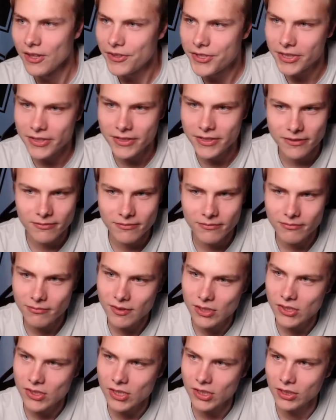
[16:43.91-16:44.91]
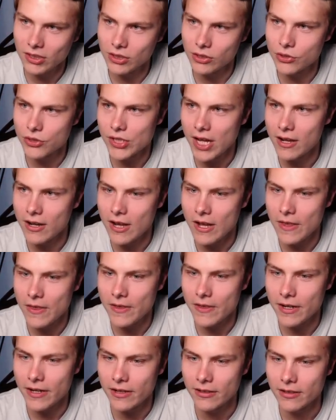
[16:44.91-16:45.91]
Just a little shout out
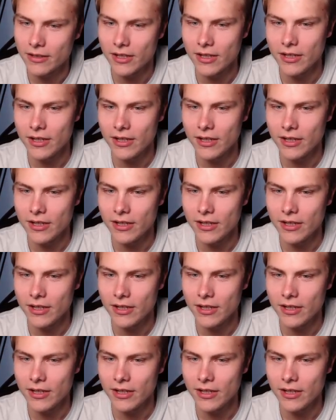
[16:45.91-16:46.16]
there.